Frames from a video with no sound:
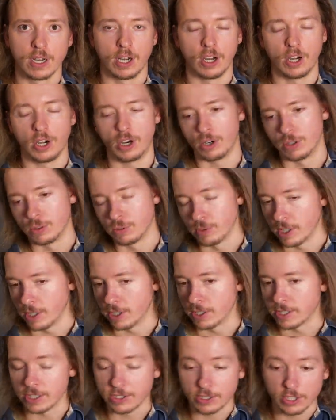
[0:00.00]
Oh,
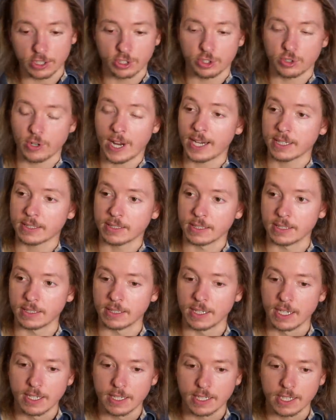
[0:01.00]
well, he's
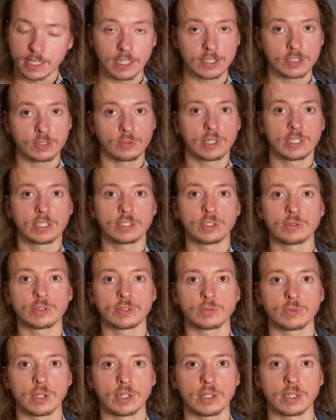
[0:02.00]
distracted. He doesn't want to do
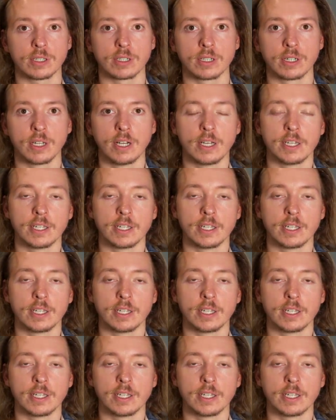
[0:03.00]
his work.